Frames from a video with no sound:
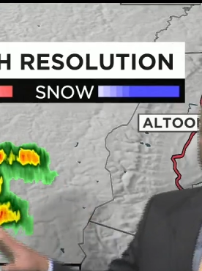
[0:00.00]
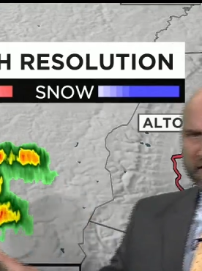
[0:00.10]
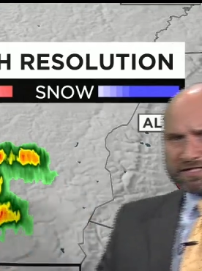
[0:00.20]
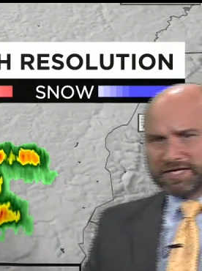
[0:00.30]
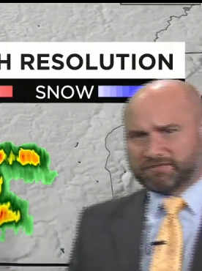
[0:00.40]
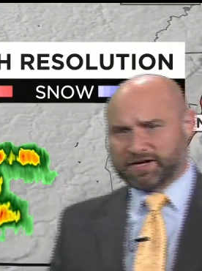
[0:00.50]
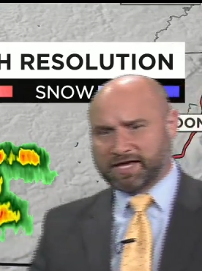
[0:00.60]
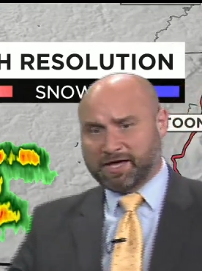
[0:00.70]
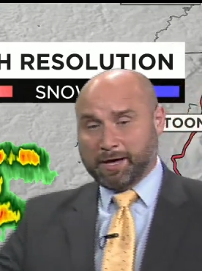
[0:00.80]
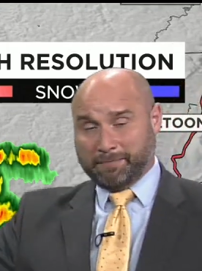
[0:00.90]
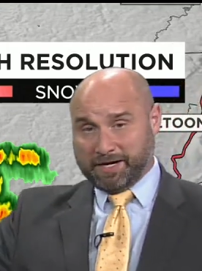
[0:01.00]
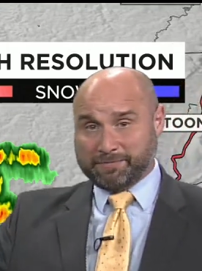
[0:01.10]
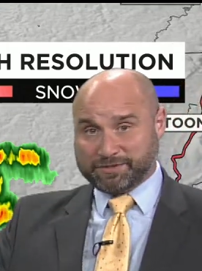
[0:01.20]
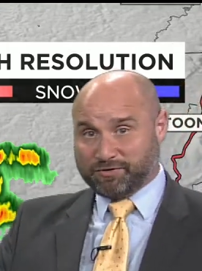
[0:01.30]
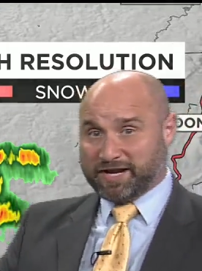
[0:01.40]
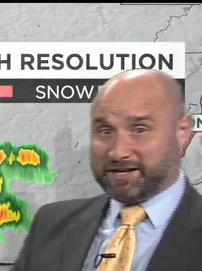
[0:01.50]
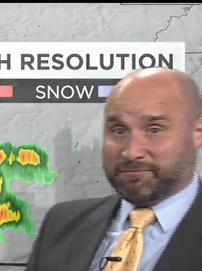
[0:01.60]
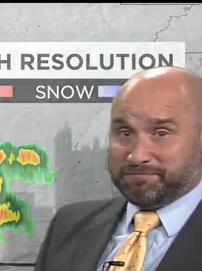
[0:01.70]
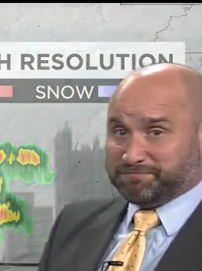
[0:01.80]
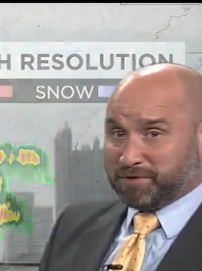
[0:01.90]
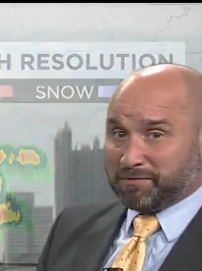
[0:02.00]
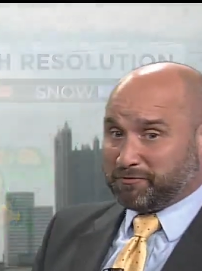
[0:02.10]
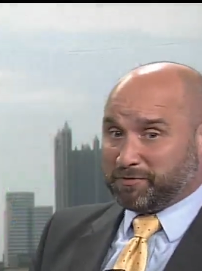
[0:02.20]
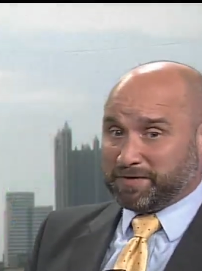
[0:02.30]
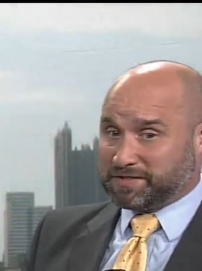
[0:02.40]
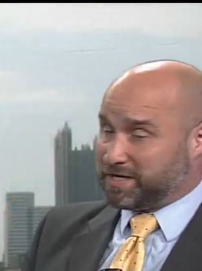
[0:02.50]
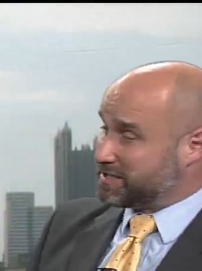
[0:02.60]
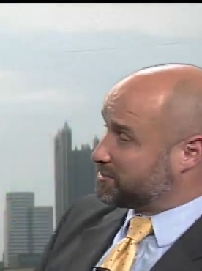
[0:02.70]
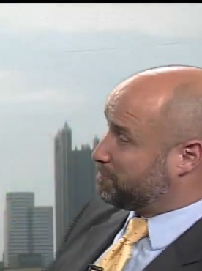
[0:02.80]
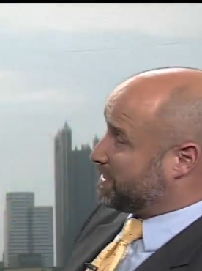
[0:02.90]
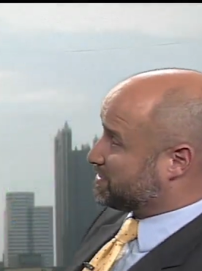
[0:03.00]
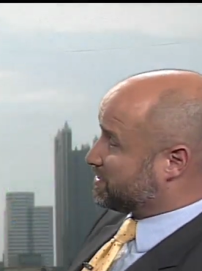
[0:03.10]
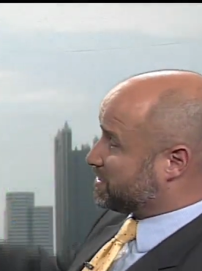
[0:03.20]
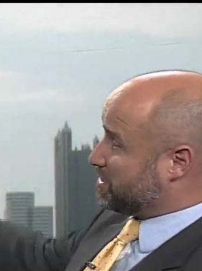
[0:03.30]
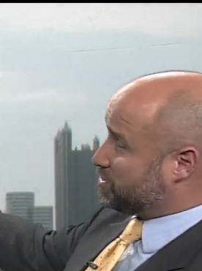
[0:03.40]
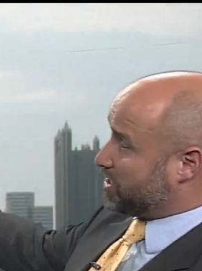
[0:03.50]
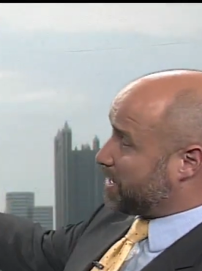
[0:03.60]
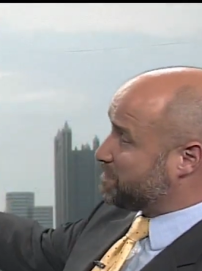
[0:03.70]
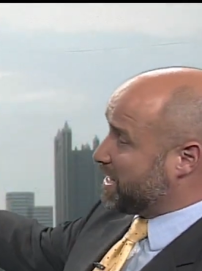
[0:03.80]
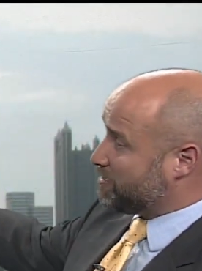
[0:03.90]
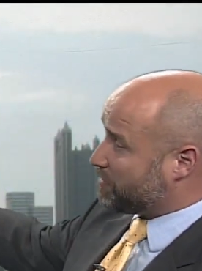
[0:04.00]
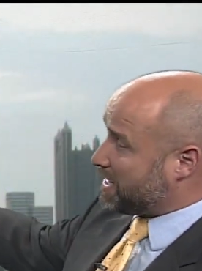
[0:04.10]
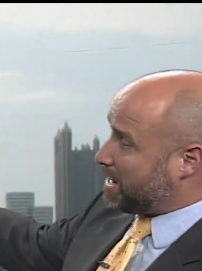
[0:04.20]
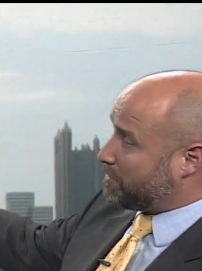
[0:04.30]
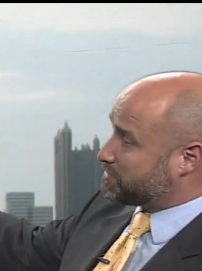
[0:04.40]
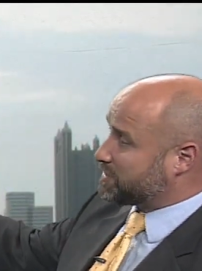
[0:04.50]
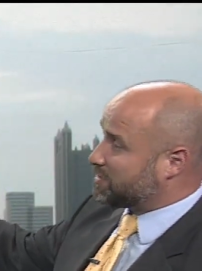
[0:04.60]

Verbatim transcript: activity, but in between, you probably will be seeing some peeks of sunshine. Right now, mostly